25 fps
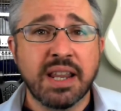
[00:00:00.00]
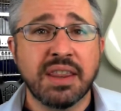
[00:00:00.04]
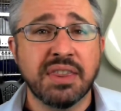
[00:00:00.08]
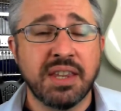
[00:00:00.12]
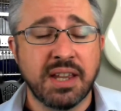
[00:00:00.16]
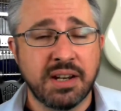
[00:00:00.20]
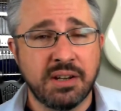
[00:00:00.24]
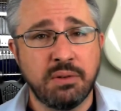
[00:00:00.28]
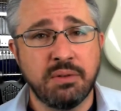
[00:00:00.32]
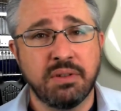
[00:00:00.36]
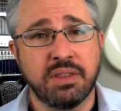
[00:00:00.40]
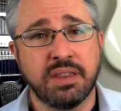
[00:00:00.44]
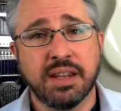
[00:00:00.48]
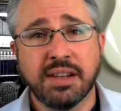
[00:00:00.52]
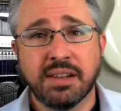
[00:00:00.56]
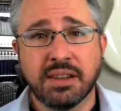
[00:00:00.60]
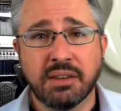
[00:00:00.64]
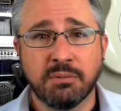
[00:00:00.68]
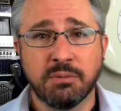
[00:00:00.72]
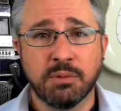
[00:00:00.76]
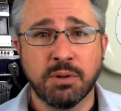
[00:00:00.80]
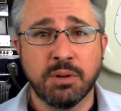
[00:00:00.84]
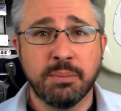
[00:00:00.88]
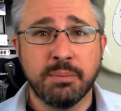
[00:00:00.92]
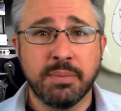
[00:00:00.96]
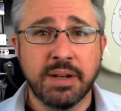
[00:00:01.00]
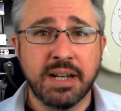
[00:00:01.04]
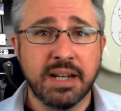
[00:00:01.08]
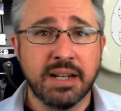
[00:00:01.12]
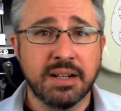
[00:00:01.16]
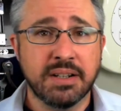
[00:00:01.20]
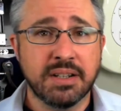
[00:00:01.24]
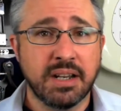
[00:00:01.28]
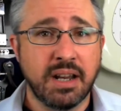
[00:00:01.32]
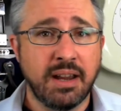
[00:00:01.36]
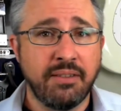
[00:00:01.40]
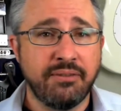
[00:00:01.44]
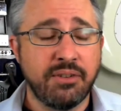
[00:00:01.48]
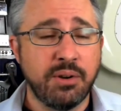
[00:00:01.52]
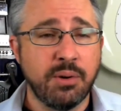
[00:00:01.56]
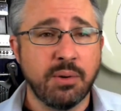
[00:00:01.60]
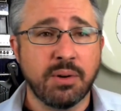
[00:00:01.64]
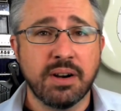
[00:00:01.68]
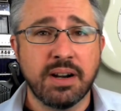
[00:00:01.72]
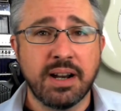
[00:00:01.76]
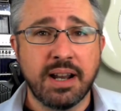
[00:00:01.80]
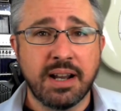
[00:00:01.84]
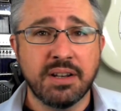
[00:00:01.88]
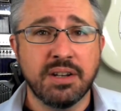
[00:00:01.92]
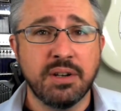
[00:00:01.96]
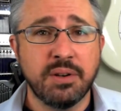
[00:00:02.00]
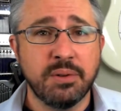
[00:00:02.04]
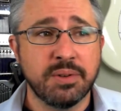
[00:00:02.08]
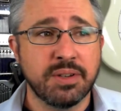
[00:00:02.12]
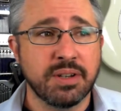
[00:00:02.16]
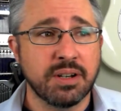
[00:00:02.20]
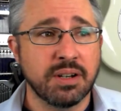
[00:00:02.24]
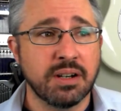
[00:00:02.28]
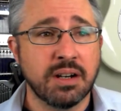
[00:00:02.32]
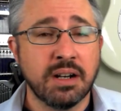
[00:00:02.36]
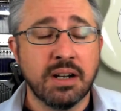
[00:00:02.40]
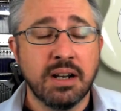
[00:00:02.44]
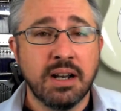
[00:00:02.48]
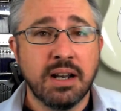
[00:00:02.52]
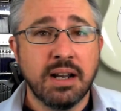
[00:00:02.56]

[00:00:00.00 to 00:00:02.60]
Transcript: than you think the room needs. If you're an end user,